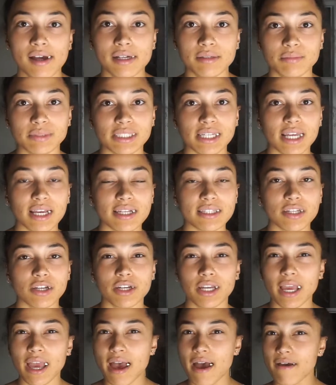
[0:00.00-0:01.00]
today because I
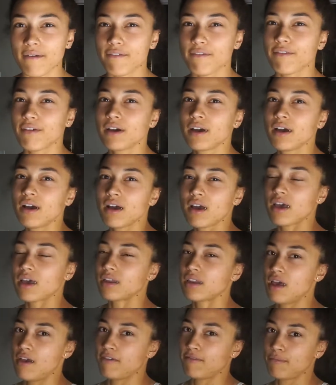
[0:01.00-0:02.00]
already have
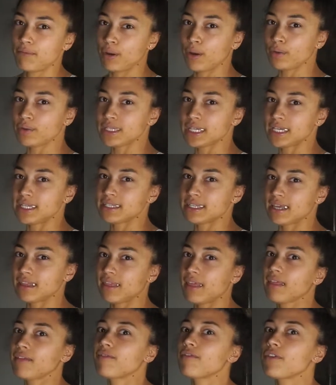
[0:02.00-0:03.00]
enough proteins, I
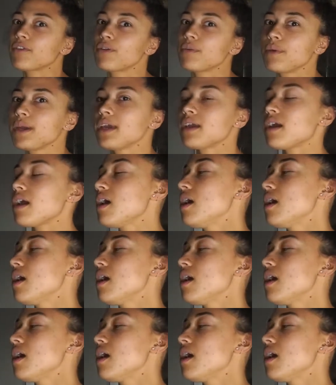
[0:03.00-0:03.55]
think, for the week.